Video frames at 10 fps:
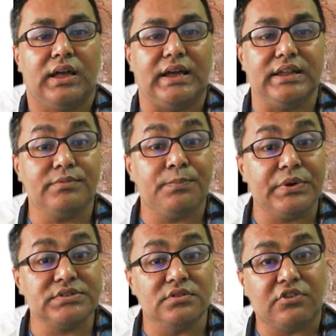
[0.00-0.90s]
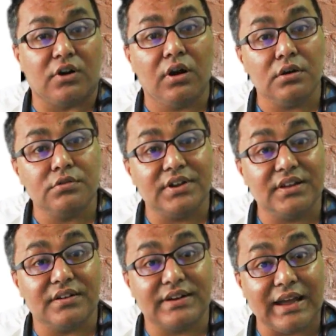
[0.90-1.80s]
And if the patient forgot to
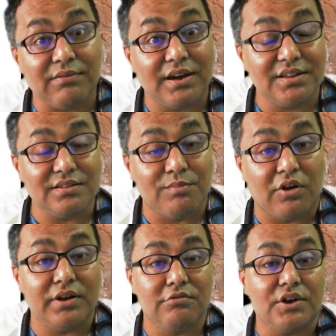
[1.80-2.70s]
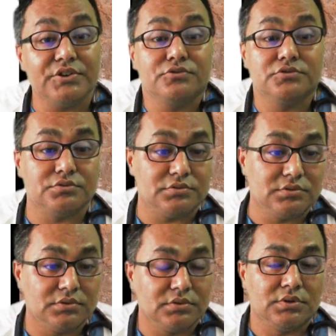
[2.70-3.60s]
take the tablet in the morning, what you do?
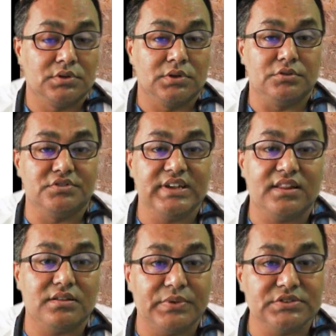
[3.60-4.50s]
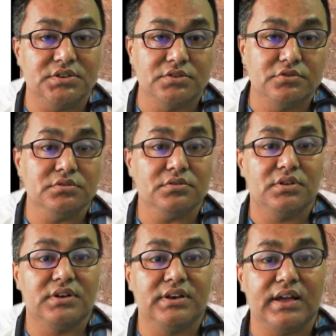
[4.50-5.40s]
You tell the patient
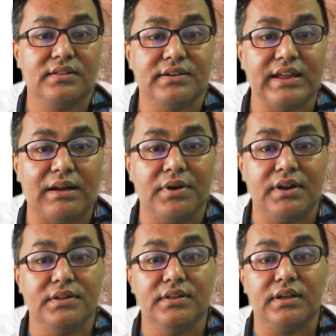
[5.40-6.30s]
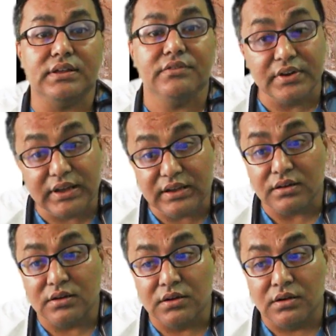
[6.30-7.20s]
to take the tablet in the
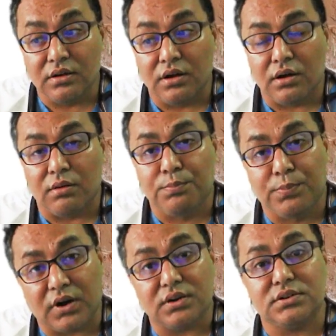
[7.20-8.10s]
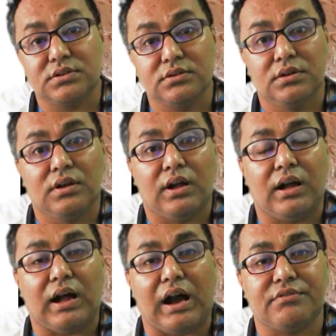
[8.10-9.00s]
evening, but
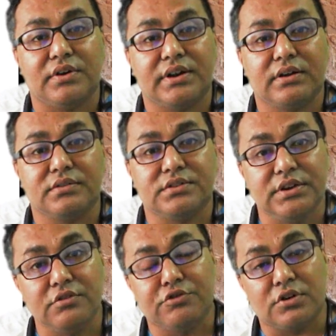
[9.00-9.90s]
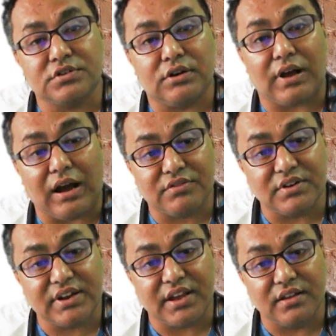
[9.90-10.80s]
after 3 to 4 hours
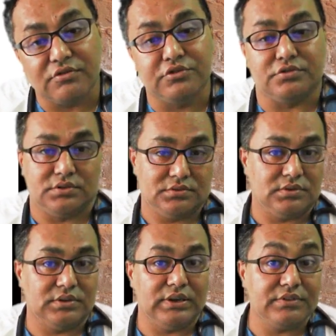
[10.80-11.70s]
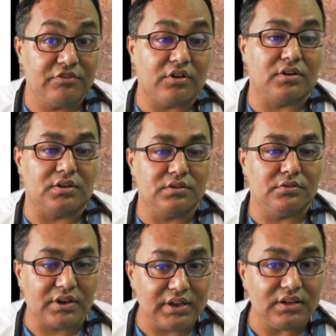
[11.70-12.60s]
after taking the food, if they forgot.
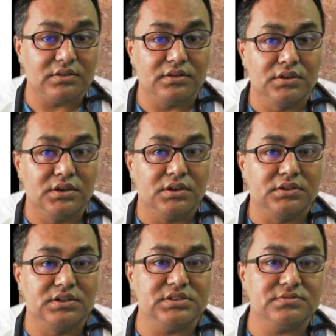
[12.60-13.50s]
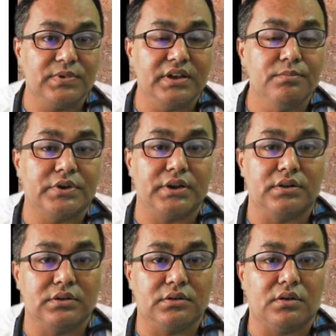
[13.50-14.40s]
Okay, this is very
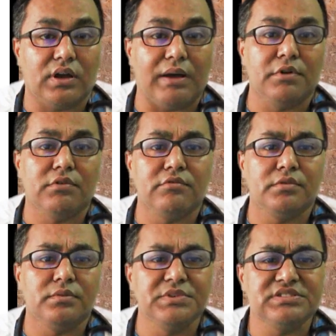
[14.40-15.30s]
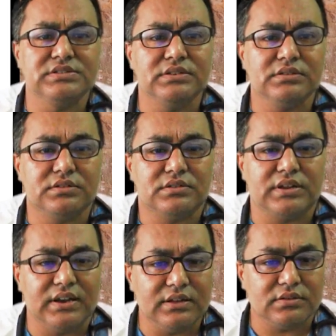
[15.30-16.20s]
important. Everyone will be missing,
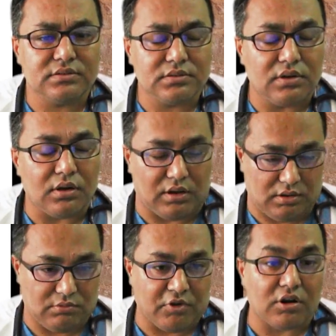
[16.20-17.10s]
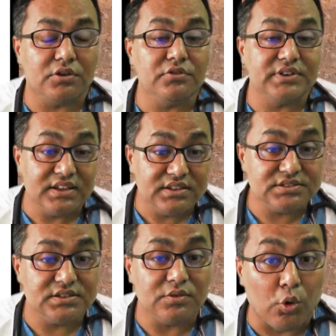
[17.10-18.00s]
forgot to tell
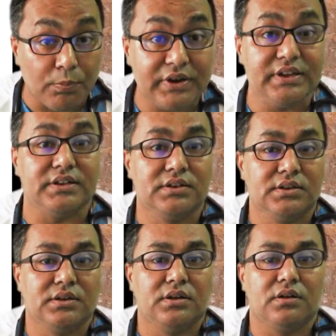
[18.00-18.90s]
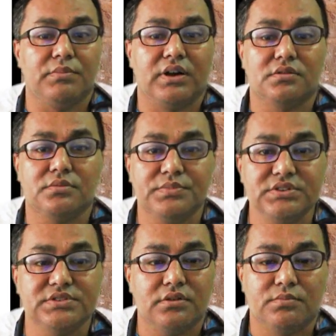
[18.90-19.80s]
this in the OPD because of
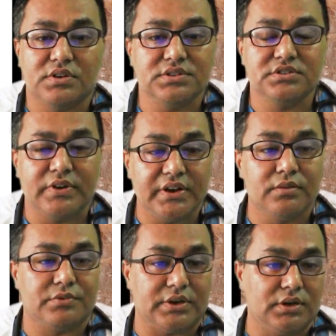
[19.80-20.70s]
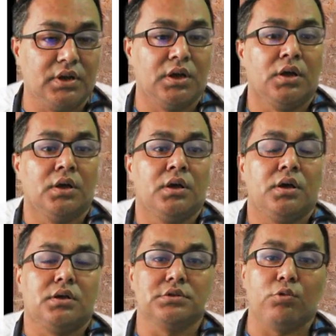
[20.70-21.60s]
busy schedule, but this is very important.
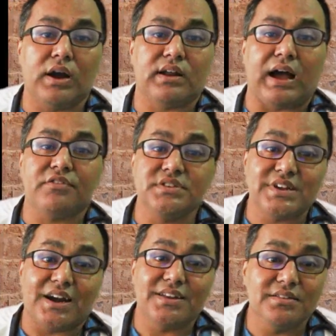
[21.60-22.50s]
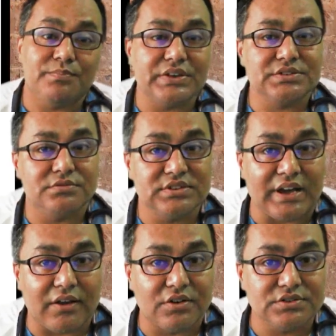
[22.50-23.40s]
So what, after starting the patient with
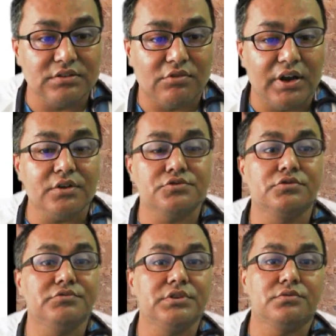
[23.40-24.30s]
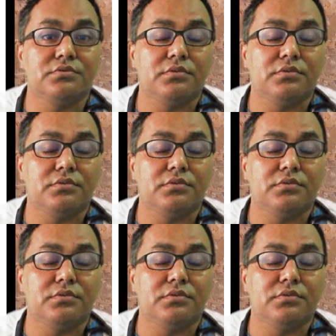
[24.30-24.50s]
thyroxine, when should we